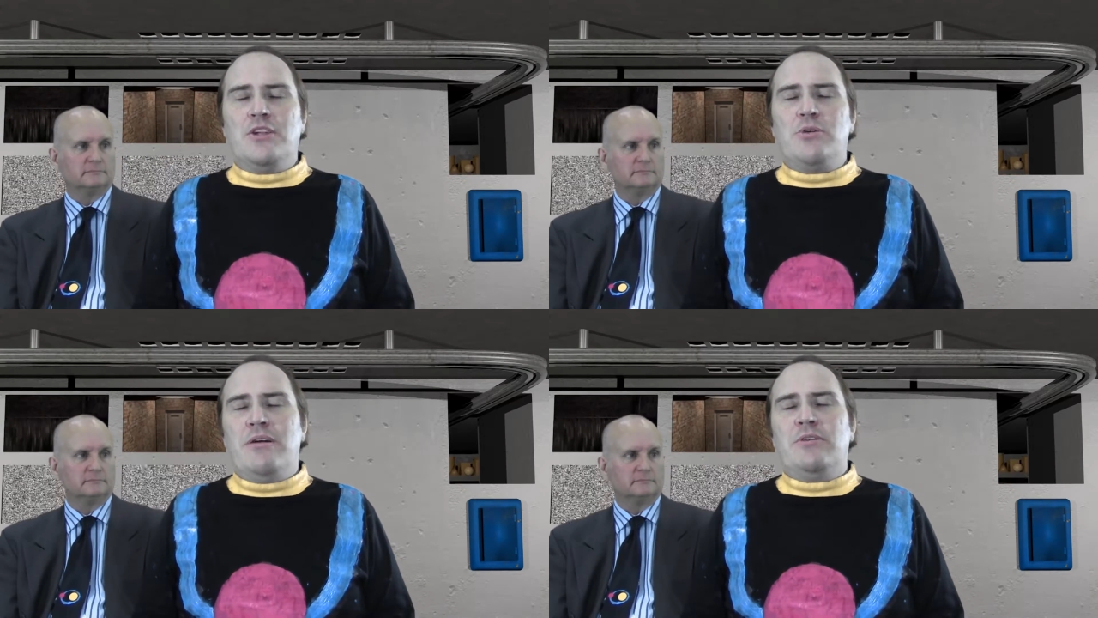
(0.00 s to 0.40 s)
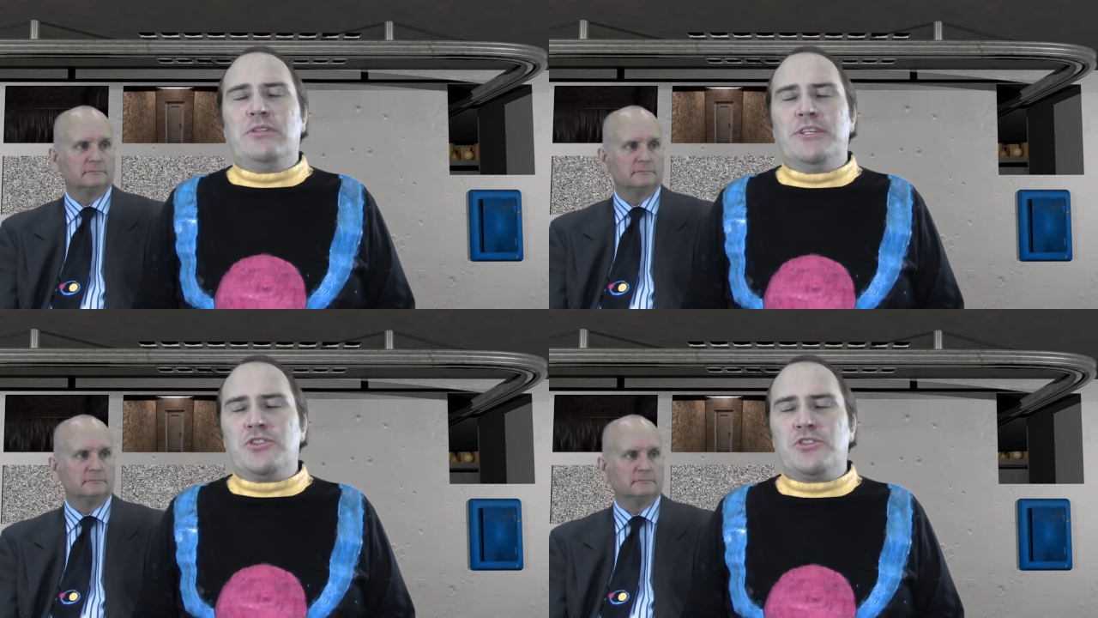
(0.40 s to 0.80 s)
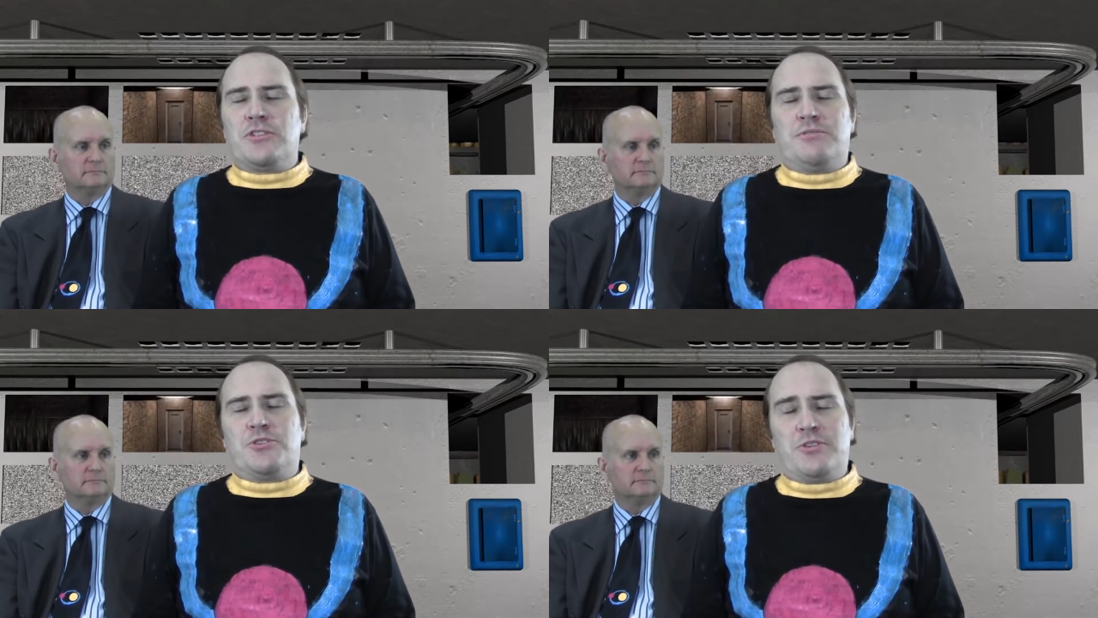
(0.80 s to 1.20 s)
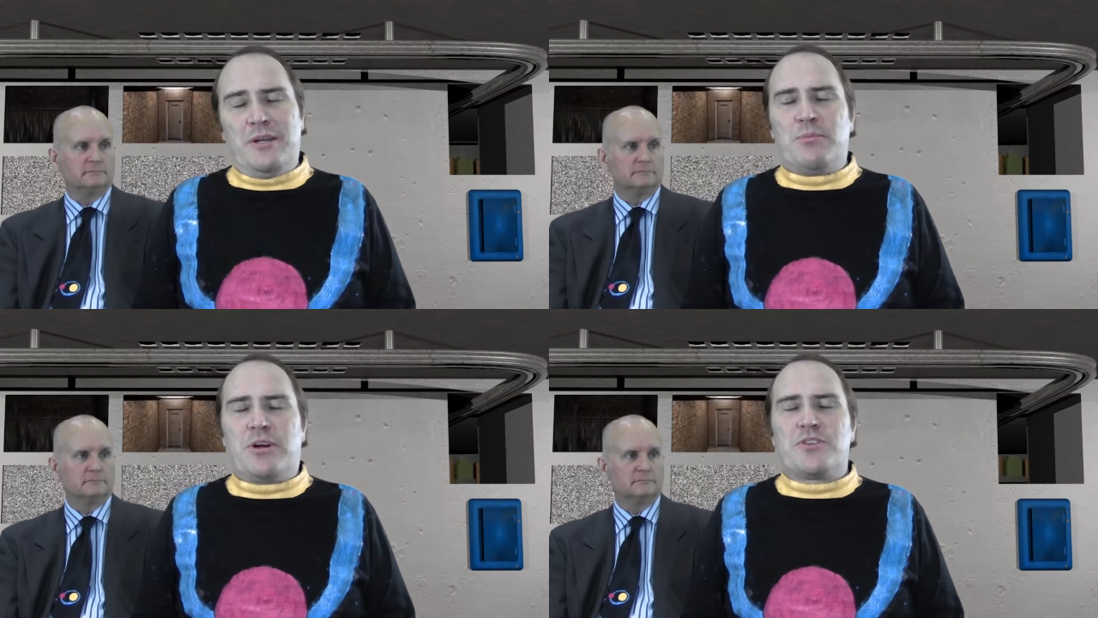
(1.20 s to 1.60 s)
Speaker 1: Do you have a list of
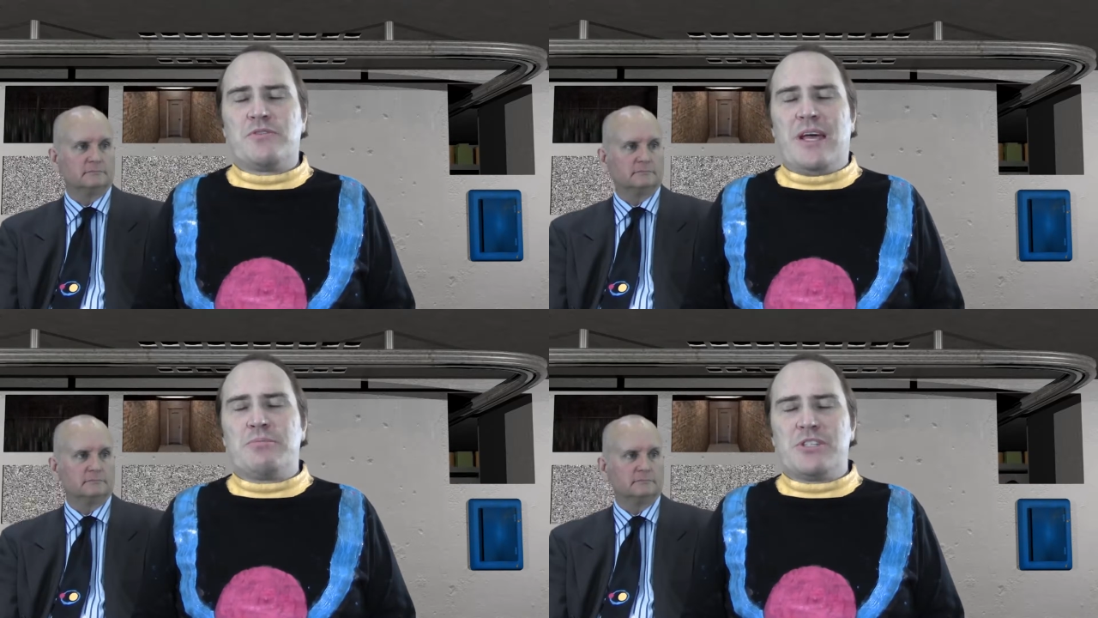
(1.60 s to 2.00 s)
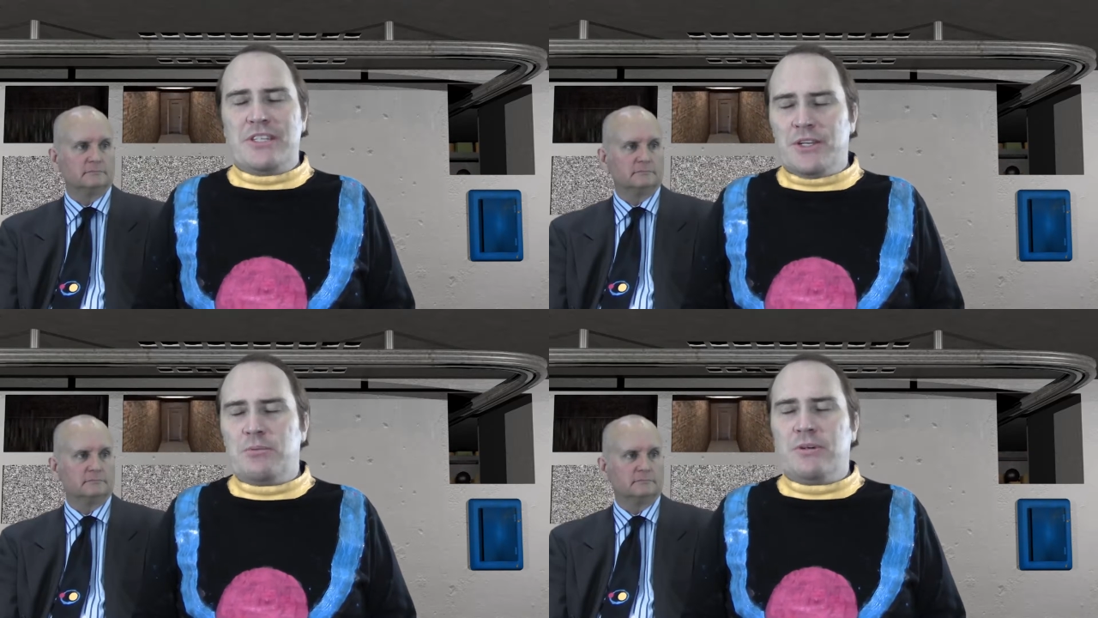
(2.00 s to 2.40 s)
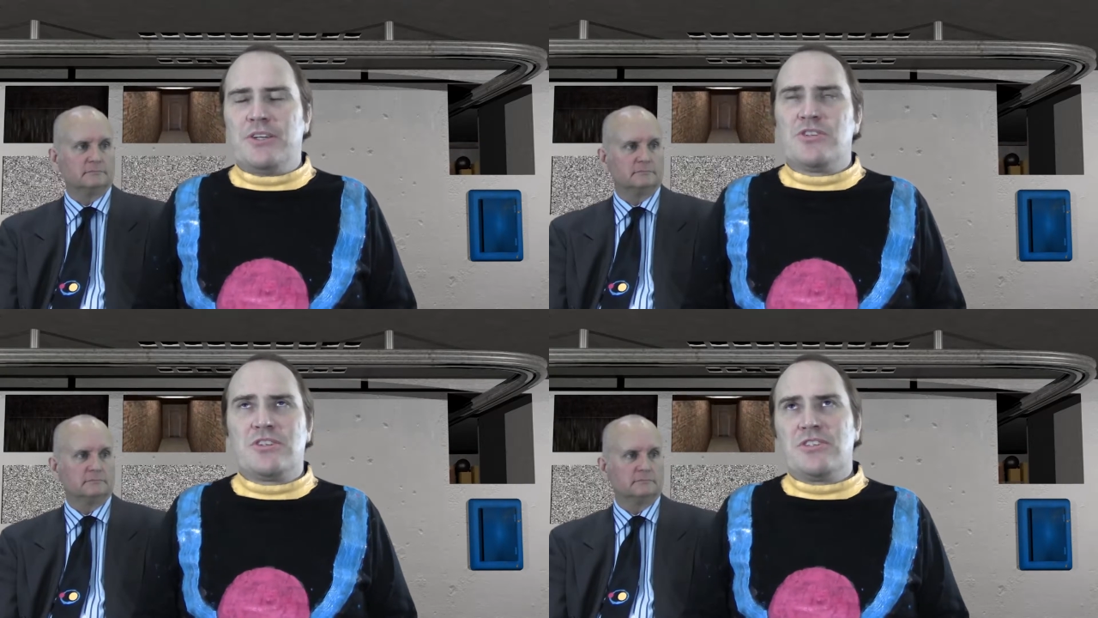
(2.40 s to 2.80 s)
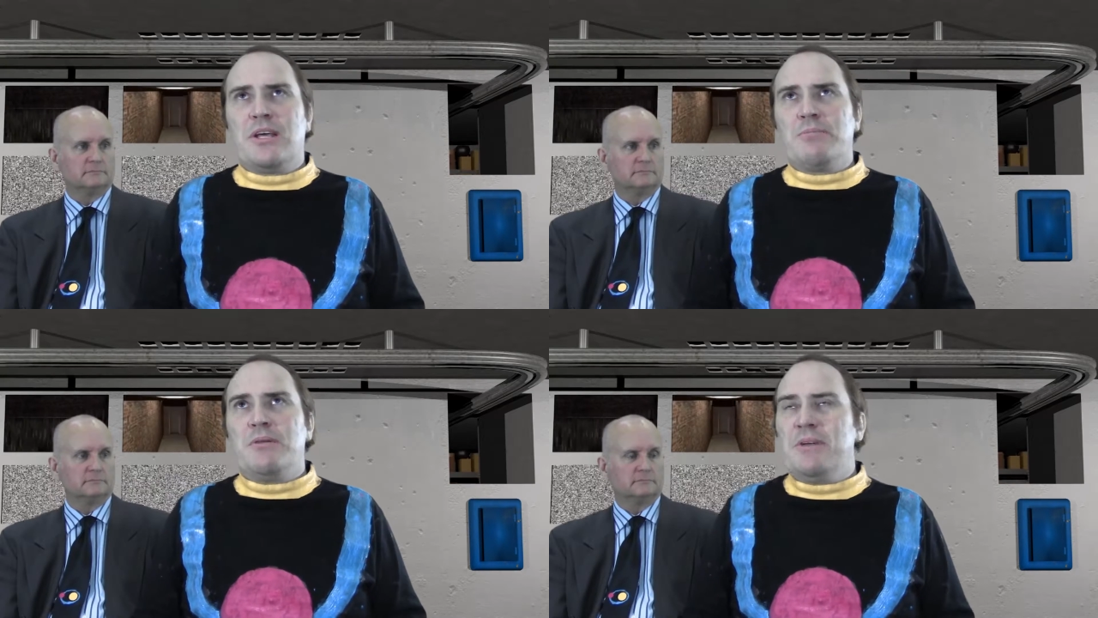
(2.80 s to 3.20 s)
trademarks of Apogee Enterprises? Because
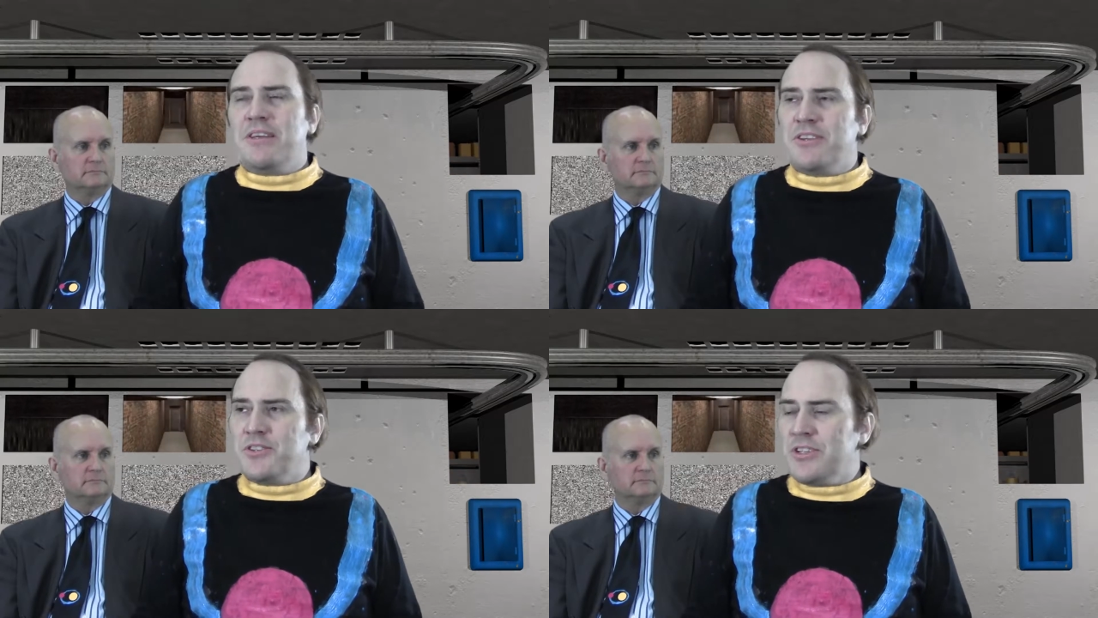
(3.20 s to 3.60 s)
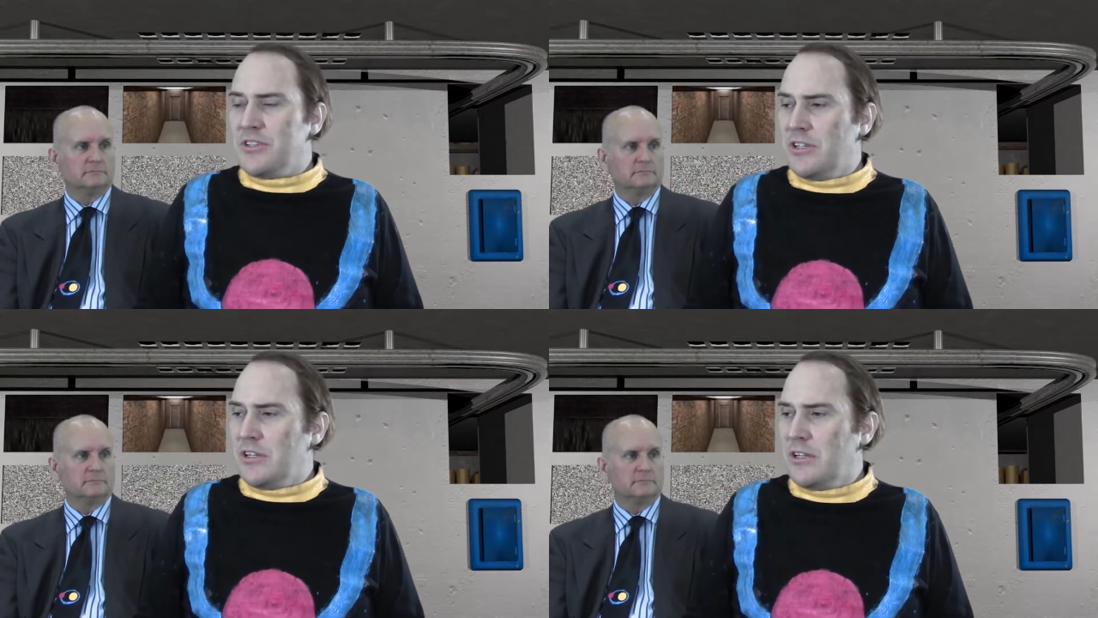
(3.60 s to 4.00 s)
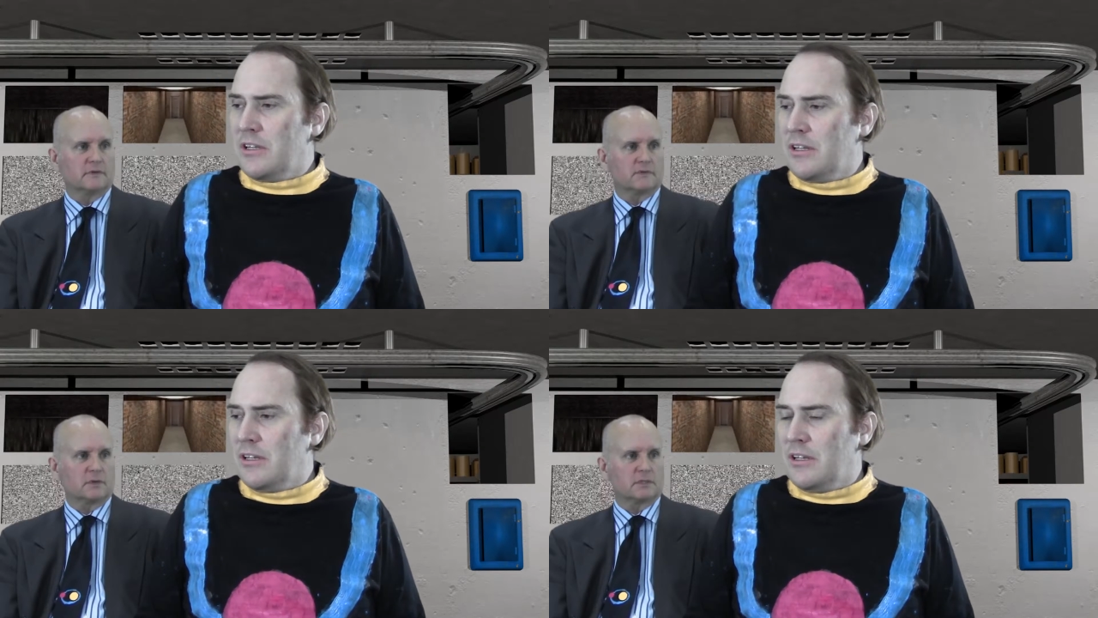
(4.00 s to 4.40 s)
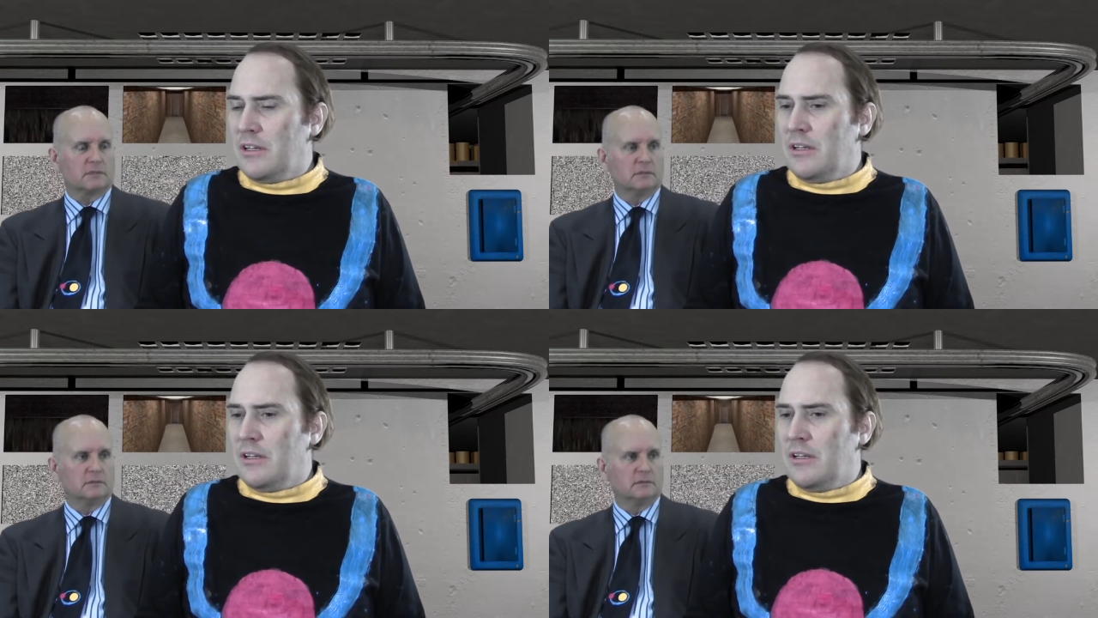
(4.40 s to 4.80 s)
that might make things easier. Of course.